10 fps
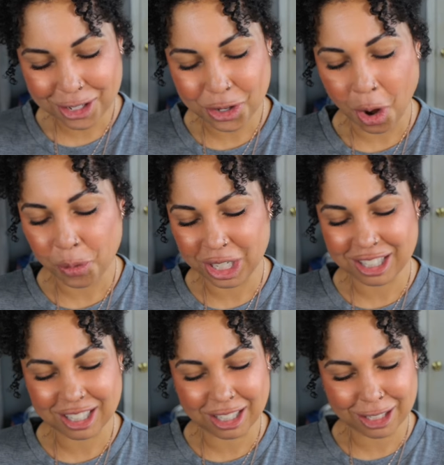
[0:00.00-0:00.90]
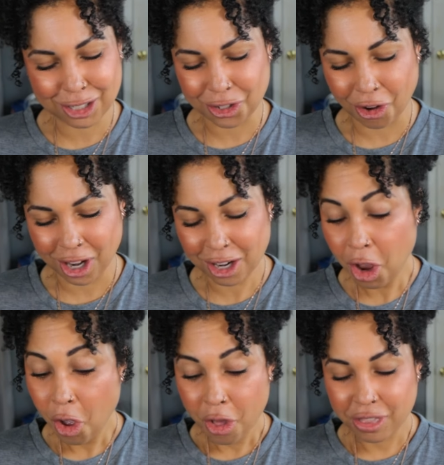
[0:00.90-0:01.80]
So I wanted to start
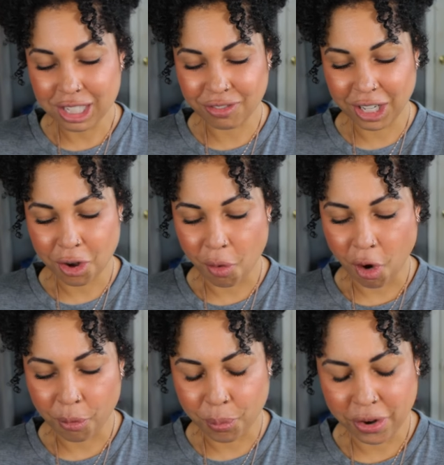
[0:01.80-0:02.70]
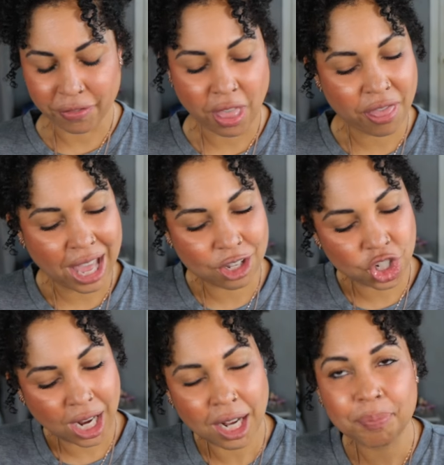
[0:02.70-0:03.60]
this video off with that
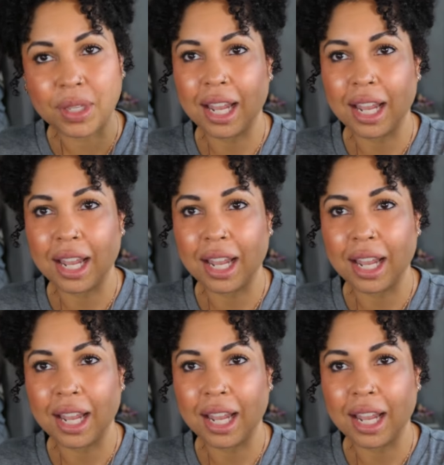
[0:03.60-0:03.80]
shade.